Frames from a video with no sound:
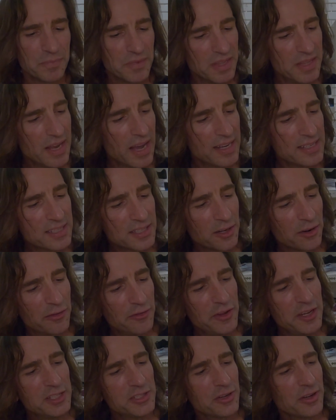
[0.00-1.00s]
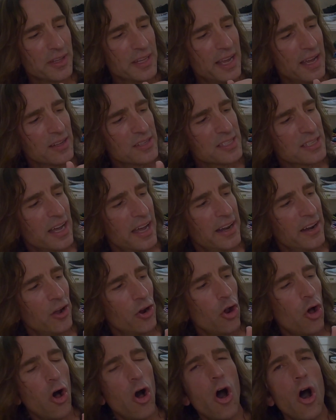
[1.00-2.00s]
Nice little feature on the outside.
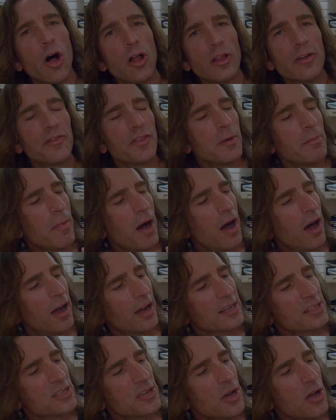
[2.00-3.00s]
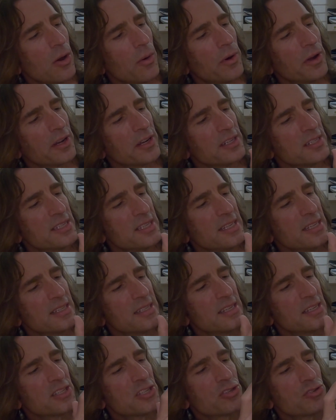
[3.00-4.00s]
On all of the Machs, what you're gonna see is
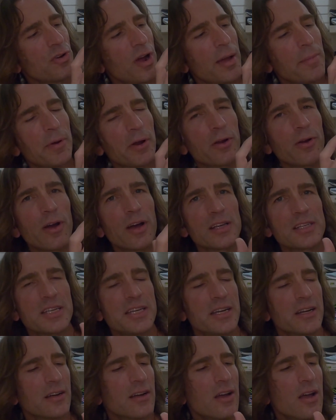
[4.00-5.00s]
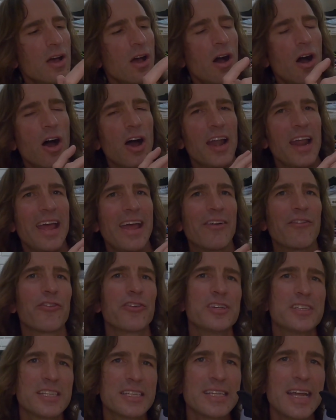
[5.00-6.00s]
this stripe across here. On
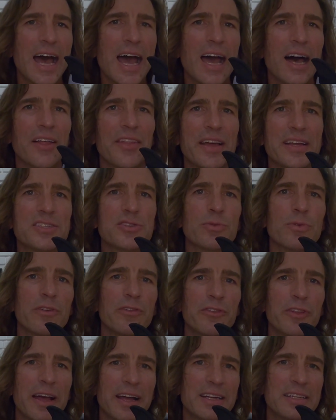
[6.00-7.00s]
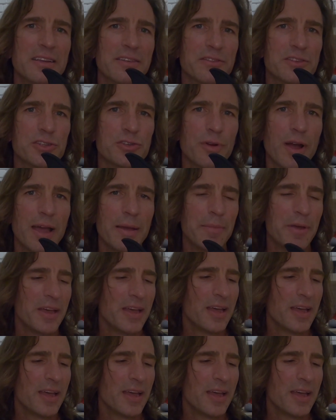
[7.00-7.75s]
every style, that's a reflective stripe.